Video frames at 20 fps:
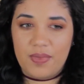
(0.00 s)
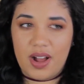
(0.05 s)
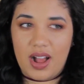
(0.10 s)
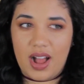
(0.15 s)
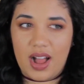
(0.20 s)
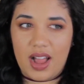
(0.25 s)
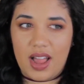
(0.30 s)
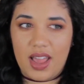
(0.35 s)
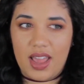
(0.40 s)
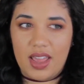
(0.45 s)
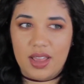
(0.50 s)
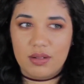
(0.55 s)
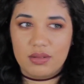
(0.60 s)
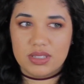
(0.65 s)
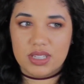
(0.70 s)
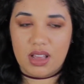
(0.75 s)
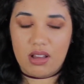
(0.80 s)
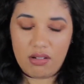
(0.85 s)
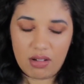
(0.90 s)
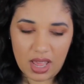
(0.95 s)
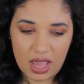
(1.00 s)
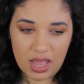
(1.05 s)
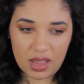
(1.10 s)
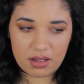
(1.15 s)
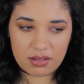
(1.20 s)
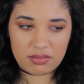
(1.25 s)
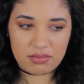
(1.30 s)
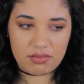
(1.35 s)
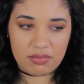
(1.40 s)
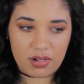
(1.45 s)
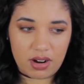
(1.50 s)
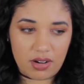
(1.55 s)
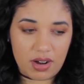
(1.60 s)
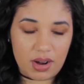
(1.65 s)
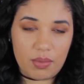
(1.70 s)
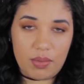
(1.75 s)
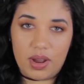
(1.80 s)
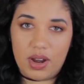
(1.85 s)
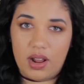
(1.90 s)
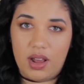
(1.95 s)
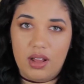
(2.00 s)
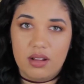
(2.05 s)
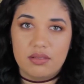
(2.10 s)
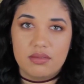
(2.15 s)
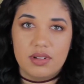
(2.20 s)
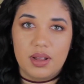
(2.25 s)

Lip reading: I was like, okay, all right, why not?